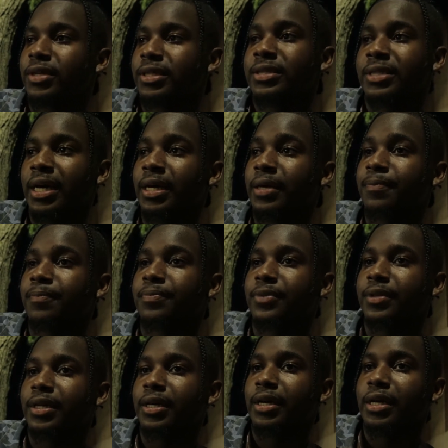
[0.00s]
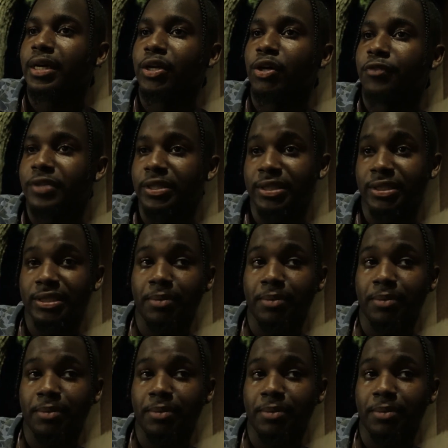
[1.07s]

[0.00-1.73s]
Cause it's like, you know, if this is